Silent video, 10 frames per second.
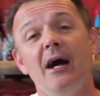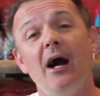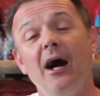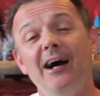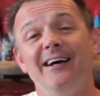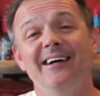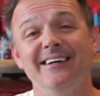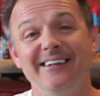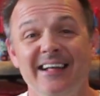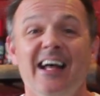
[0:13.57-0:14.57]

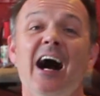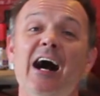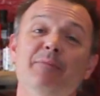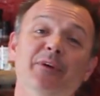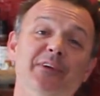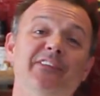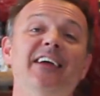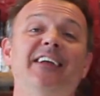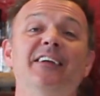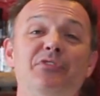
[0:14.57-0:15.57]
I'm your
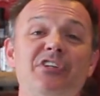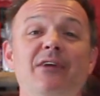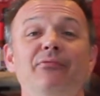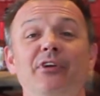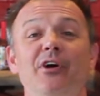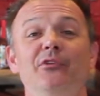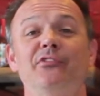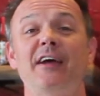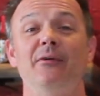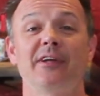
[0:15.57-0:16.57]
executive chef and
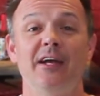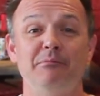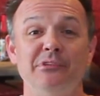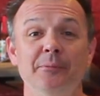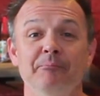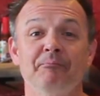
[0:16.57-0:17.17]
host, Eric Epler.